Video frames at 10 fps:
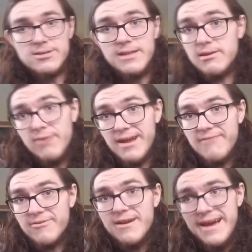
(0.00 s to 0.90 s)
So you're like,
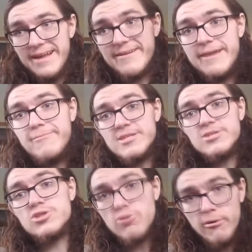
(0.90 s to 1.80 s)
whatever. And you're able to
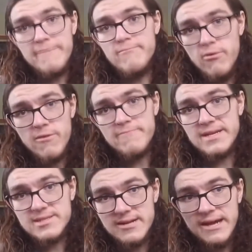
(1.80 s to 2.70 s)
enjoy them more
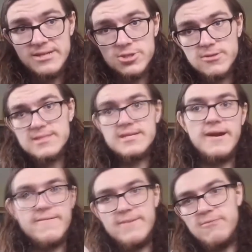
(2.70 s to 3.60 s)
because you're not stressed
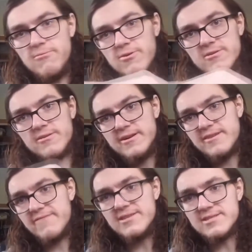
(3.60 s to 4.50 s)
out about work or
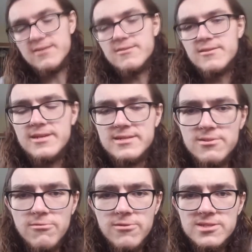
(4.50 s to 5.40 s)
any of these other things.
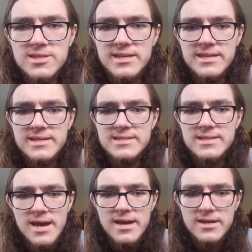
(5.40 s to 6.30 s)
The worst thing is
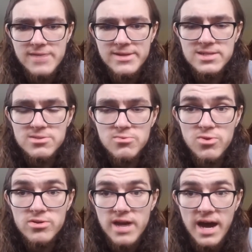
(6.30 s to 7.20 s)
coming into
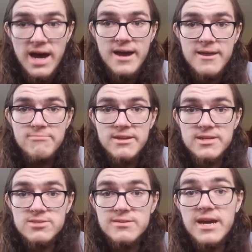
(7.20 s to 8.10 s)
work high
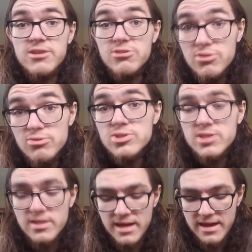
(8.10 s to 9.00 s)
because you got used
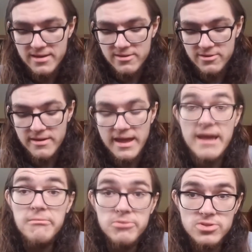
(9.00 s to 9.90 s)
to that. You're
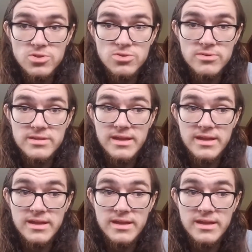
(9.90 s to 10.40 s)
able to do it.